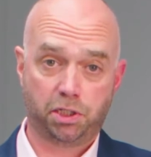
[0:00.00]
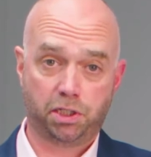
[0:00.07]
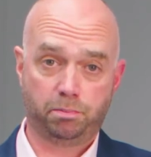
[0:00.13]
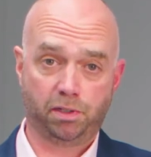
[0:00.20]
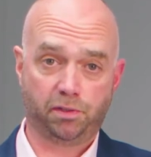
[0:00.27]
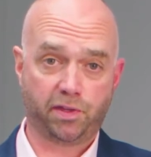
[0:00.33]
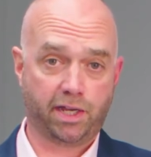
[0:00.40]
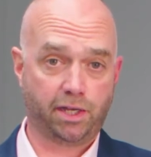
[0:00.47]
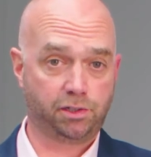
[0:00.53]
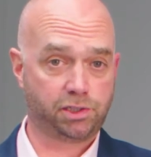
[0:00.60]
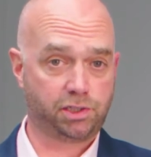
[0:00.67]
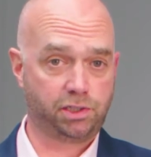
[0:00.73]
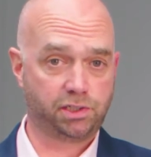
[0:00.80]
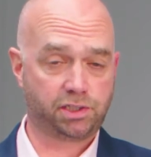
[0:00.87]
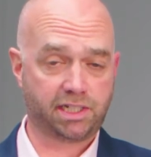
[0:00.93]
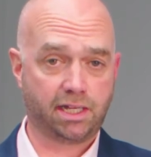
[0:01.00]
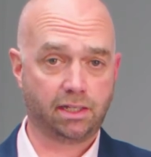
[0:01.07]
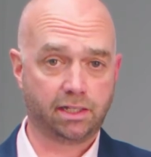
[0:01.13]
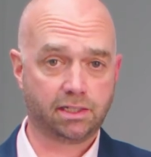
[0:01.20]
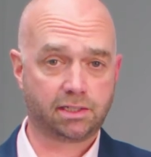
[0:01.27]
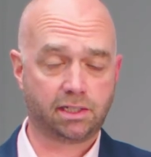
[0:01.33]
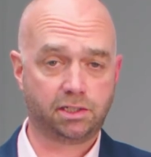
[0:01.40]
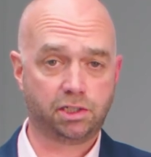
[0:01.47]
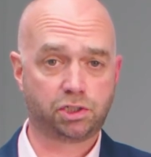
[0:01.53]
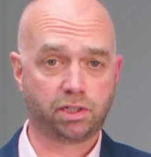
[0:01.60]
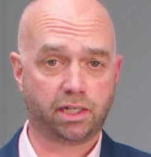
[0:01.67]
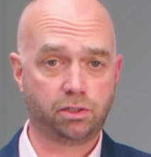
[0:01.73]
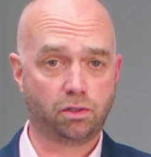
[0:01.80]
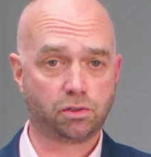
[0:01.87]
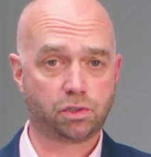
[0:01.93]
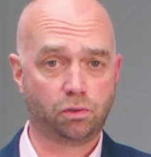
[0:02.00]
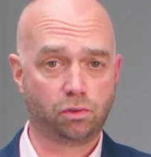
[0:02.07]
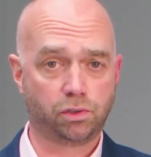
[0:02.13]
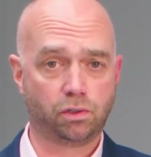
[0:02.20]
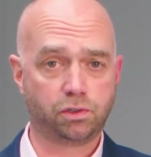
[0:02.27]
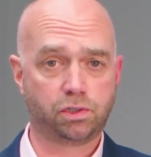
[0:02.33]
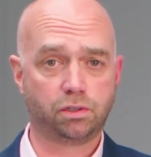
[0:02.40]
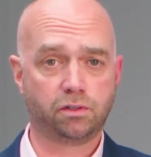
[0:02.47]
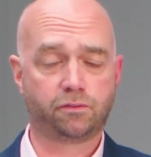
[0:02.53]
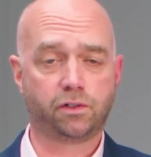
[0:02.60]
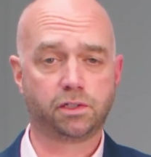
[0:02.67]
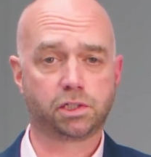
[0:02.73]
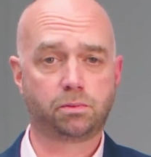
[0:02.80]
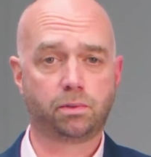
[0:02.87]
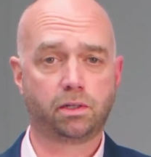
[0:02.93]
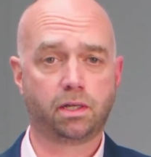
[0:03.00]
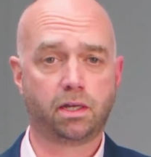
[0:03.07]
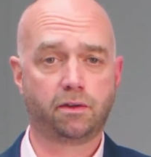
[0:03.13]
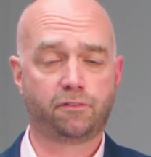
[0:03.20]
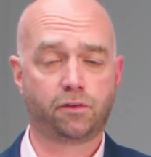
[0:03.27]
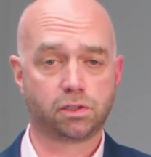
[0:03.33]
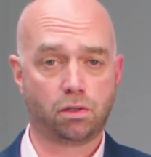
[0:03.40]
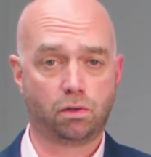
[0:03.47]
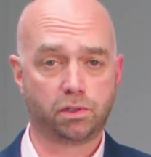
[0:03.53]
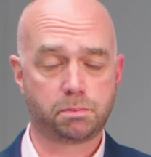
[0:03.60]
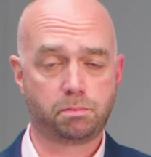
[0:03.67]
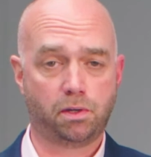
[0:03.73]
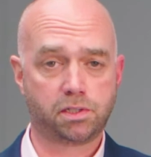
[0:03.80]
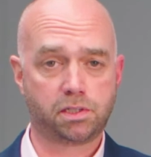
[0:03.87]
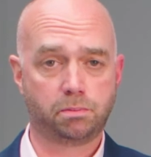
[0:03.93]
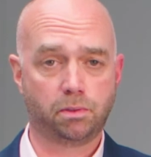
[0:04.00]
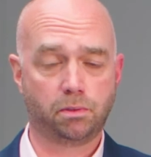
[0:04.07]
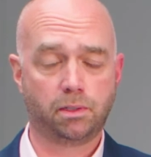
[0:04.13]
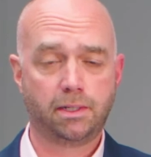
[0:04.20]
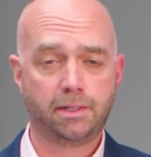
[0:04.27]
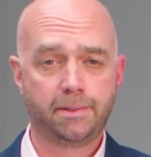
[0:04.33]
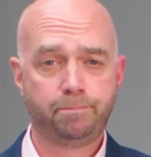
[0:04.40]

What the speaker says: you build the house and you sell it, and you try not to hold on to it for as long as possible.